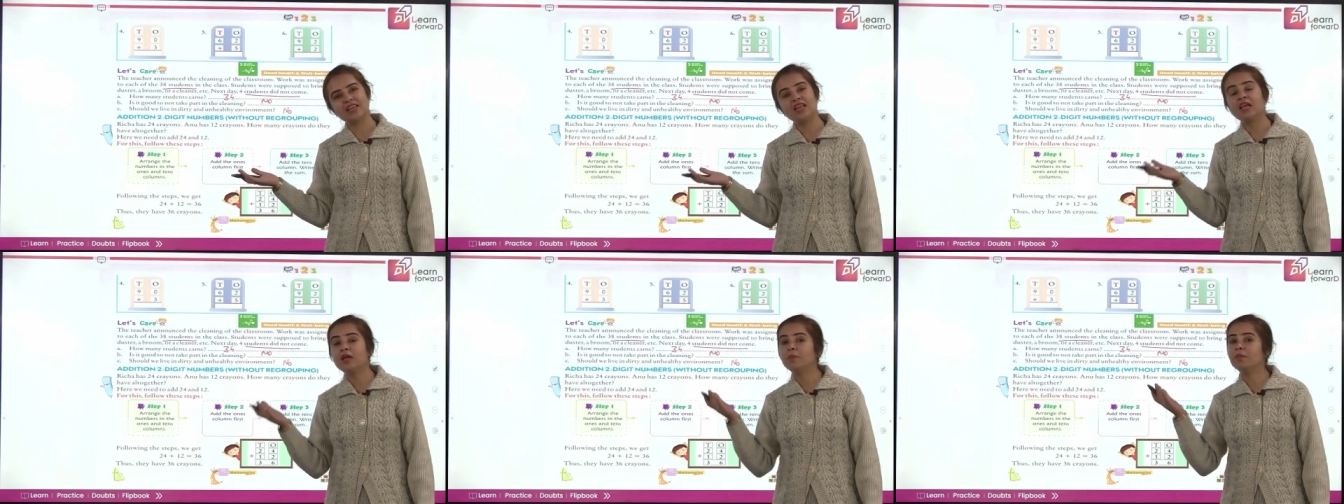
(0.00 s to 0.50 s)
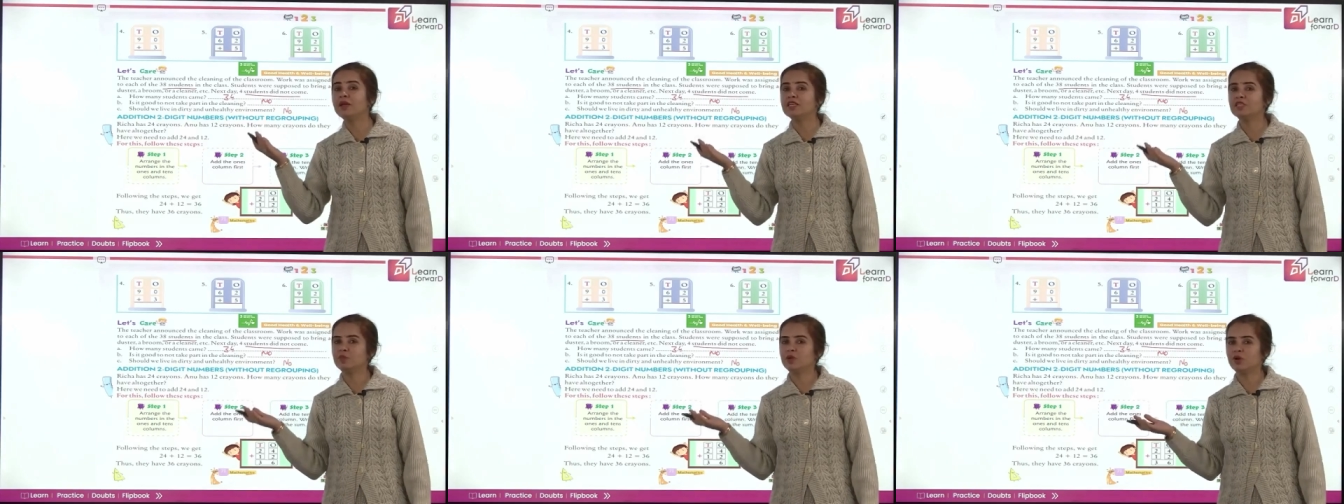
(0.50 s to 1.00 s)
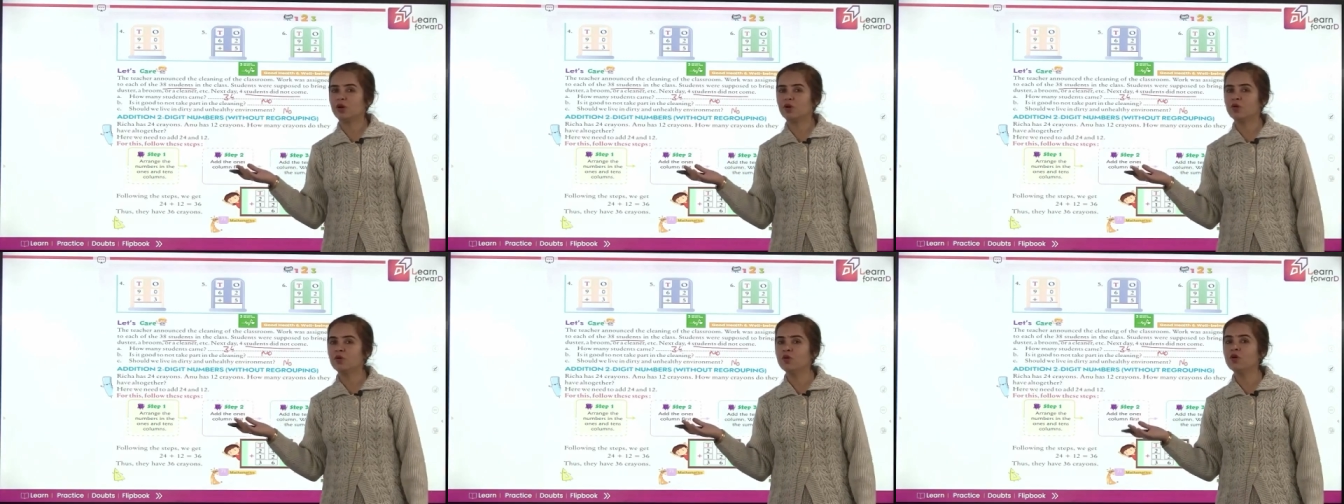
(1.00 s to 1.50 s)
may it be your
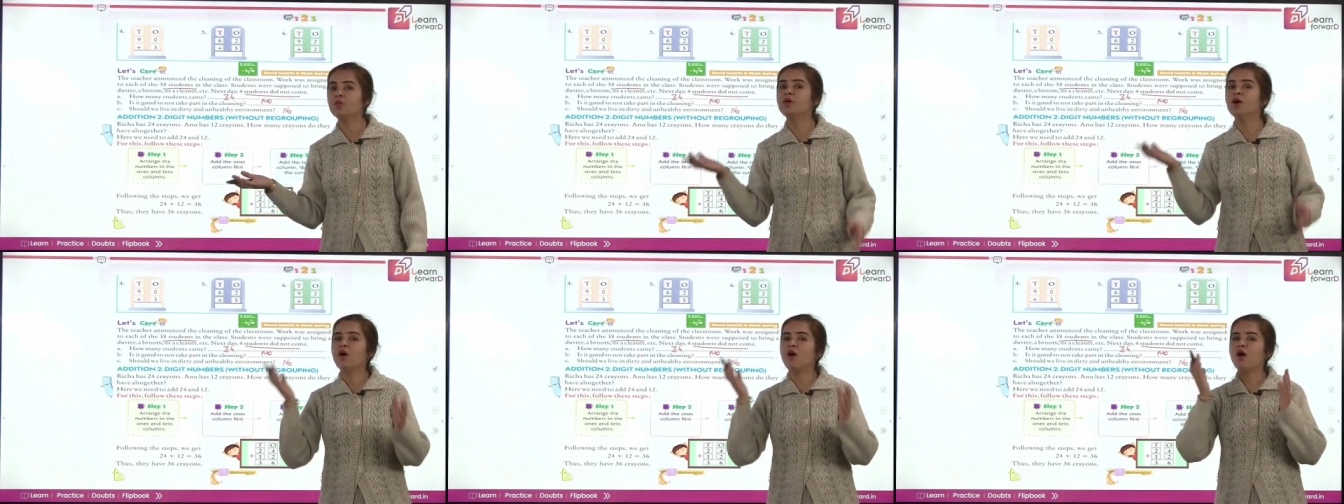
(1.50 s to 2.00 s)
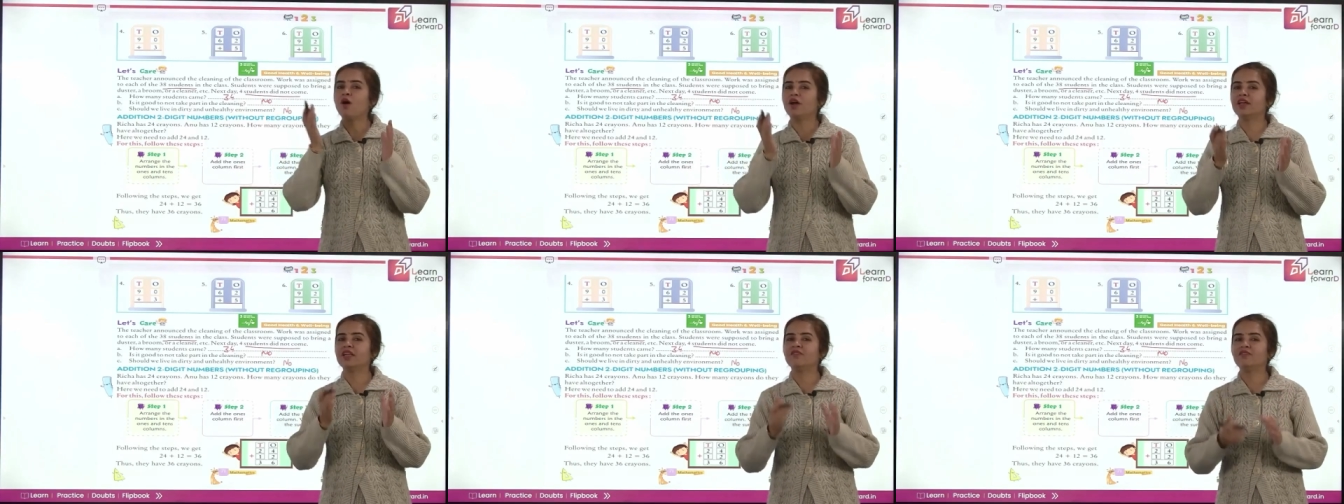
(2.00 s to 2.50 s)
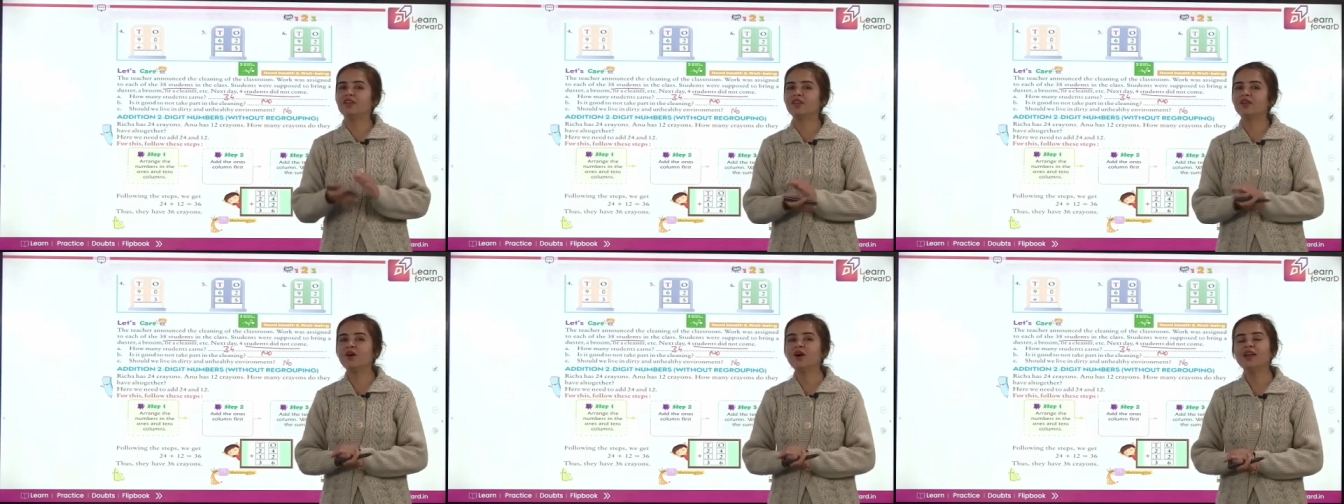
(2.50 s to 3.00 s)
home or even
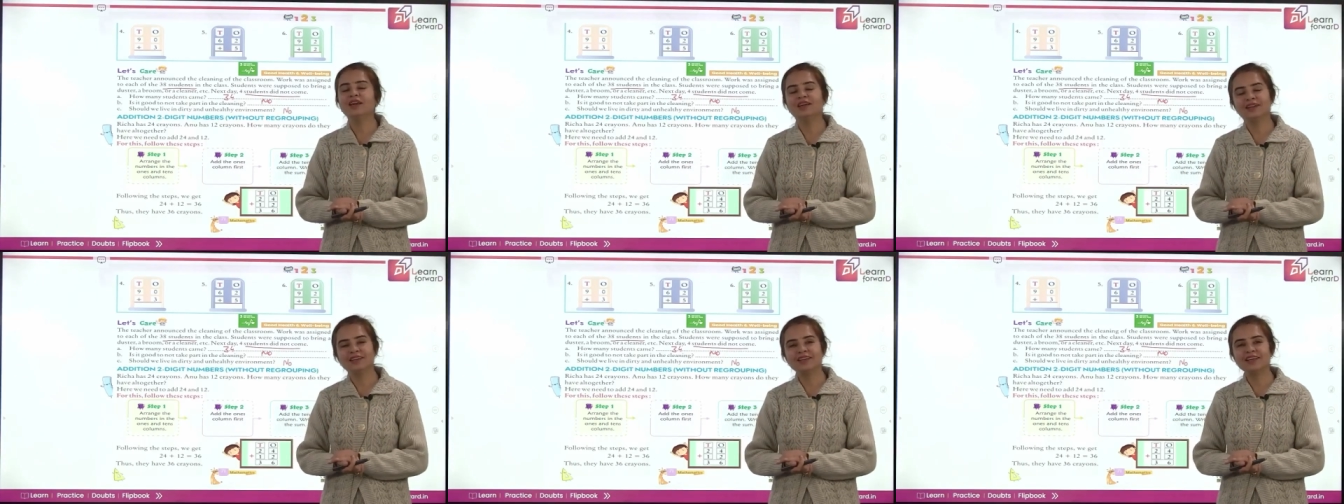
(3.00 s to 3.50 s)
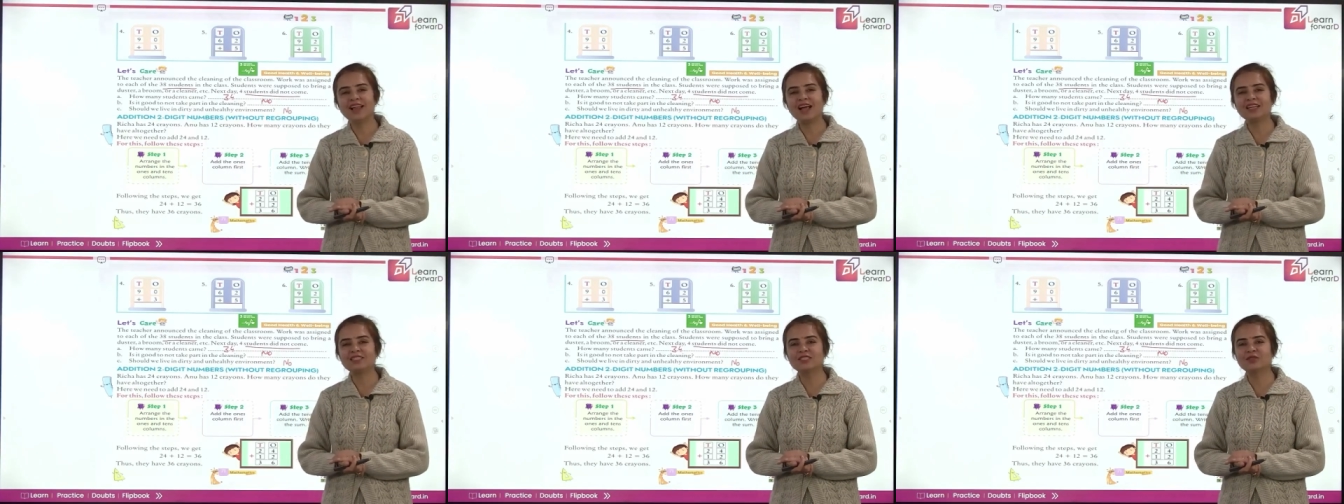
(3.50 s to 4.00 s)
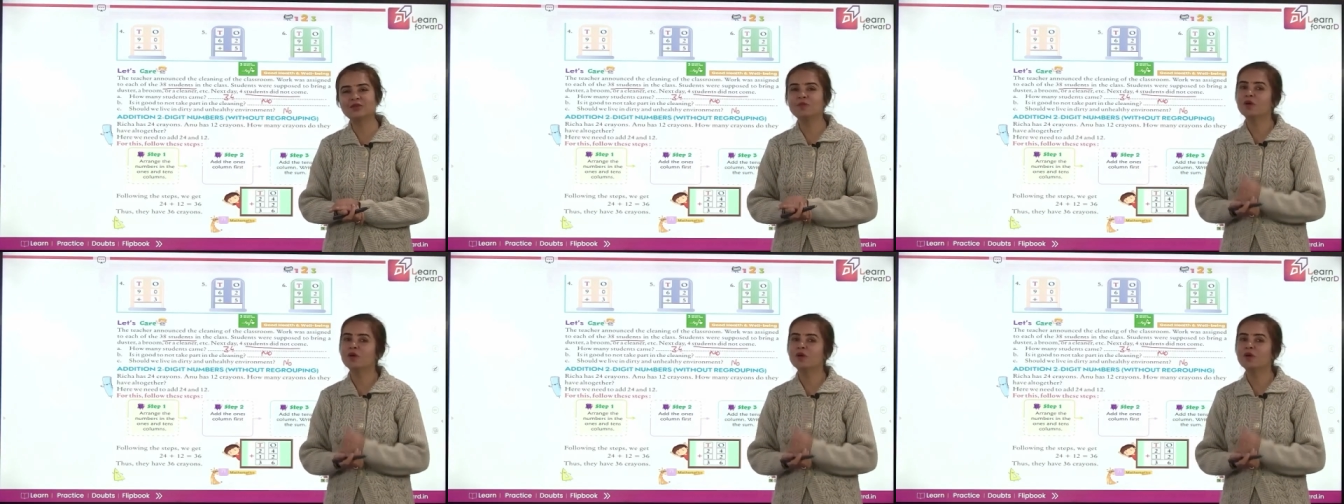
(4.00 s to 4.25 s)
your classroom.